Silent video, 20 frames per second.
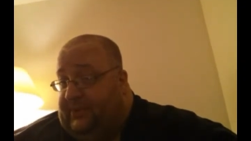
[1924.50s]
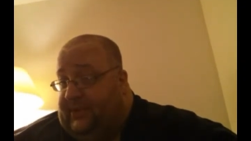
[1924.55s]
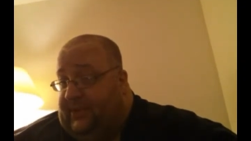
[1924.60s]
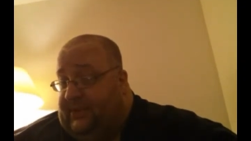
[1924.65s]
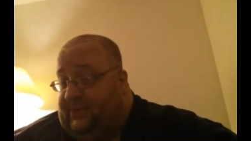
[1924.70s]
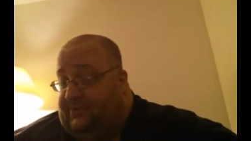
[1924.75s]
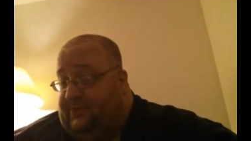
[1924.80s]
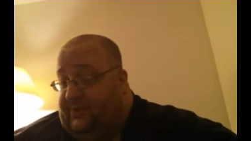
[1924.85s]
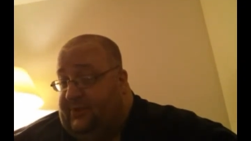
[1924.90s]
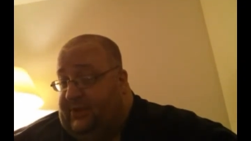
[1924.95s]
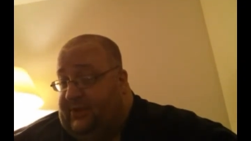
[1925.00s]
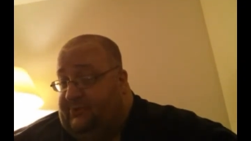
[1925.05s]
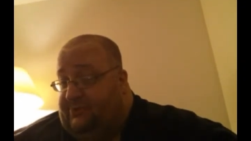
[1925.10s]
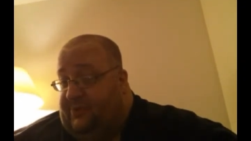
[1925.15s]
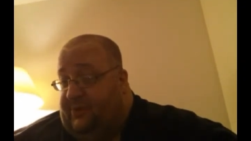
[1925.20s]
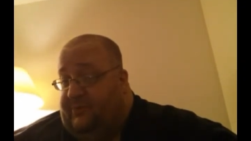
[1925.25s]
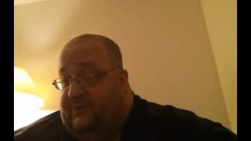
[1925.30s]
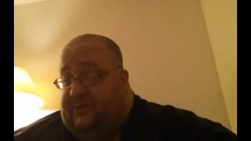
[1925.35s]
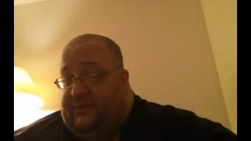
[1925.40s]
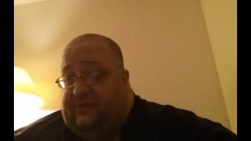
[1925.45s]
but that's been that's
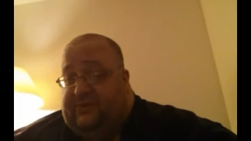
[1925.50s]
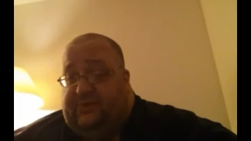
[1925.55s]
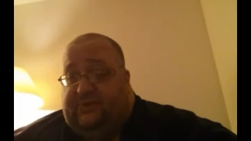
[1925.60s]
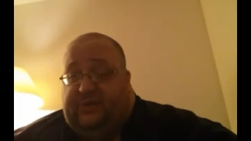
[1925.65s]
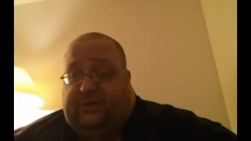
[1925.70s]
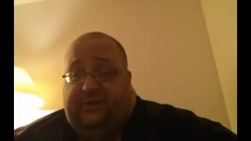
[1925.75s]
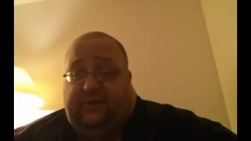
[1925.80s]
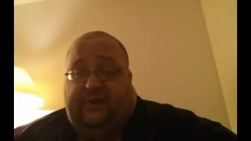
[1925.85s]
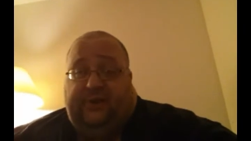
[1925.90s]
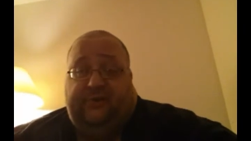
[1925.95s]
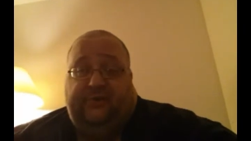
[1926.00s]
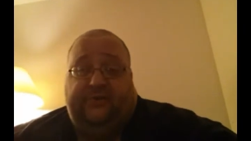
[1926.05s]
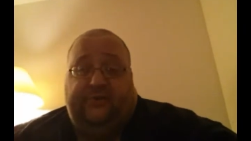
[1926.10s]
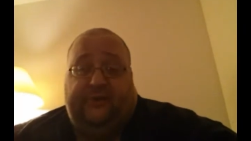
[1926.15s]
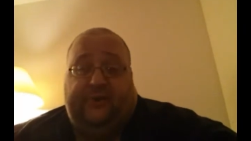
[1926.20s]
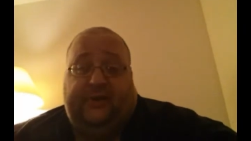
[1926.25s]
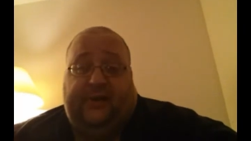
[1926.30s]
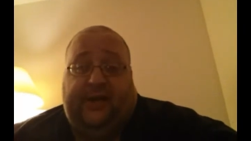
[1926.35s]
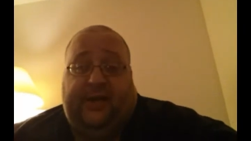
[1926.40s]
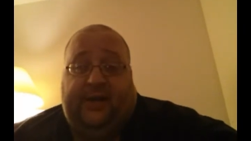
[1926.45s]
pretty much the show notes
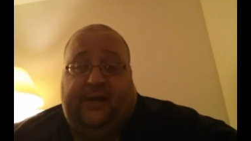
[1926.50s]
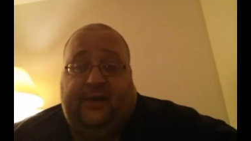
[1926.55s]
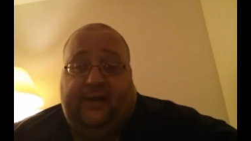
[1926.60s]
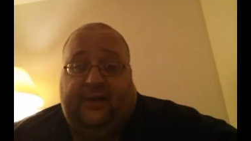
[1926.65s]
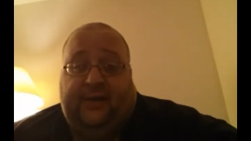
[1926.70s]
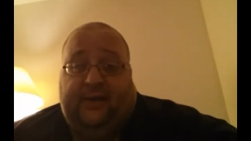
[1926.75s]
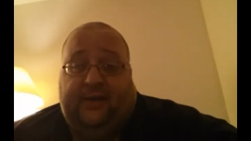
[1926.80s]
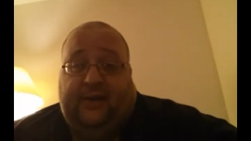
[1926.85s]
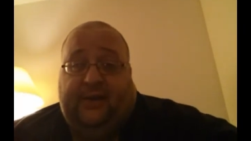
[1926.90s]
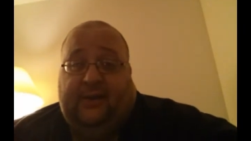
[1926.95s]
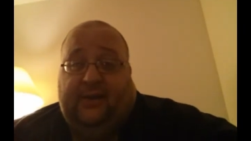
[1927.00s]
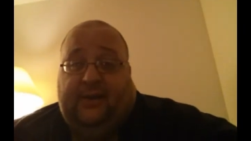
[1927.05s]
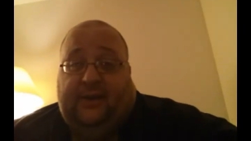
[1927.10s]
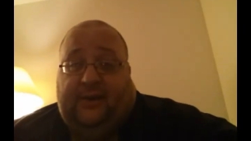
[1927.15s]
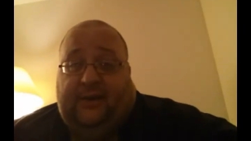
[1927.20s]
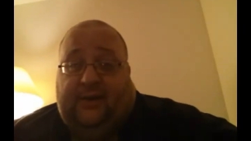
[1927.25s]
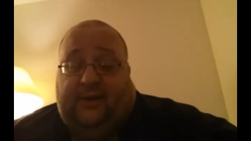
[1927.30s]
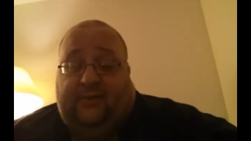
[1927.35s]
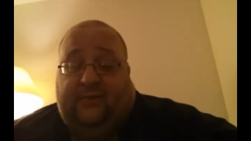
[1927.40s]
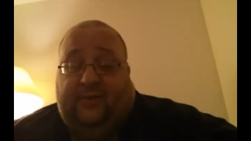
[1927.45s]
for today.
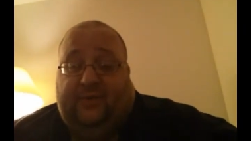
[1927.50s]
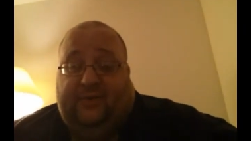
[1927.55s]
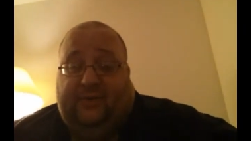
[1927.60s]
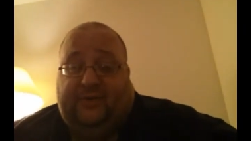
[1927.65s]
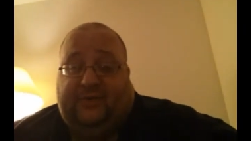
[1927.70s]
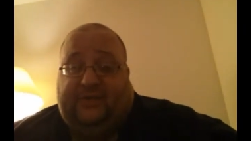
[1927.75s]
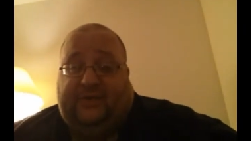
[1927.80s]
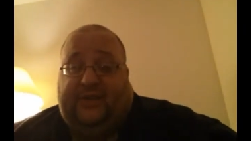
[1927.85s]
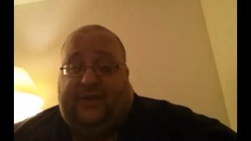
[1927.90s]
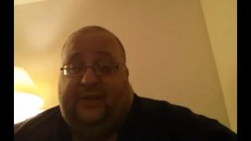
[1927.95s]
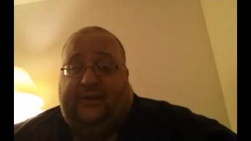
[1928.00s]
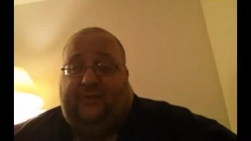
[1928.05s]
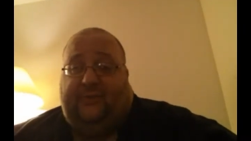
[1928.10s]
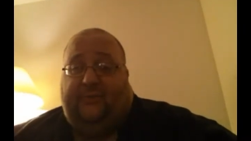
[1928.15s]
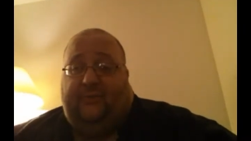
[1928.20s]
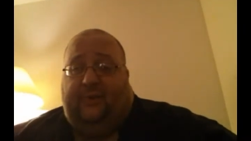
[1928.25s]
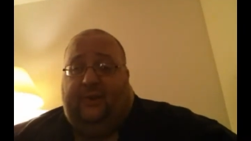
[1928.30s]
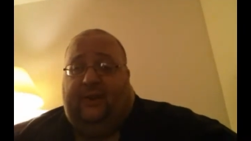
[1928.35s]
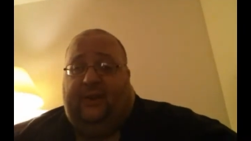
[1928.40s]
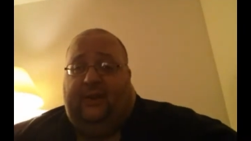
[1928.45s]
Uh, for this take
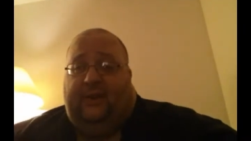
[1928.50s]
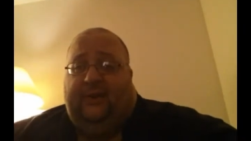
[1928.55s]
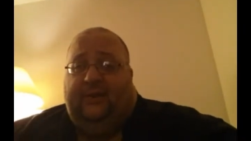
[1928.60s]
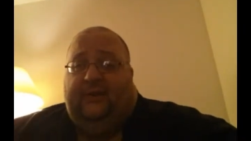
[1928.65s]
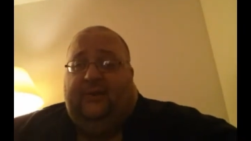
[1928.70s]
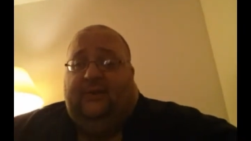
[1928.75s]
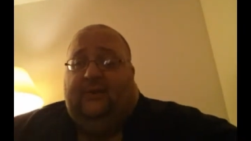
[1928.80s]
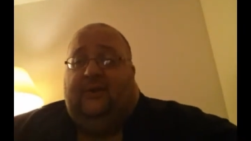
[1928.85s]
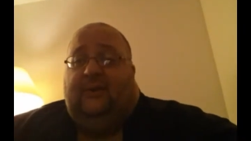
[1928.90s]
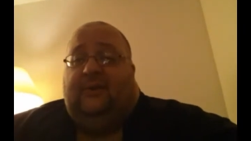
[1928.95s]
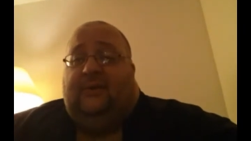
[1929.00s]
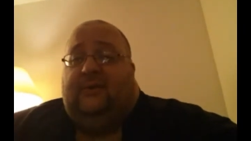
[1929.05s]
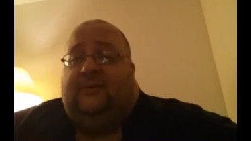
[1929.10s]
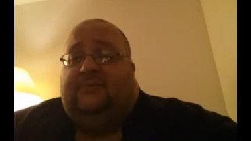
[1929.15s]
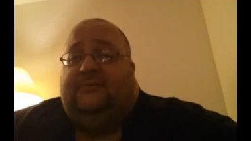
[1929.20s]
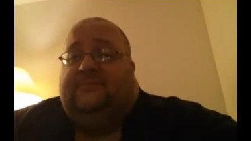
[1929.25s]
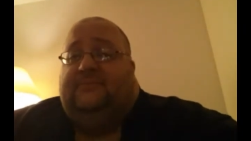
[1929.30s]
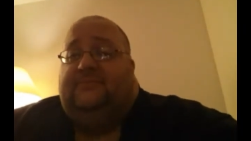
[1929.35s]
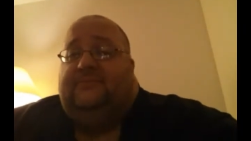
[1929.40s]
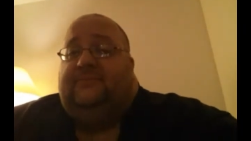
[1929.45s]
three,
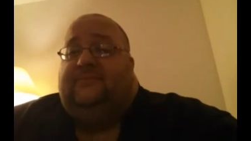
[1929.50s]
um,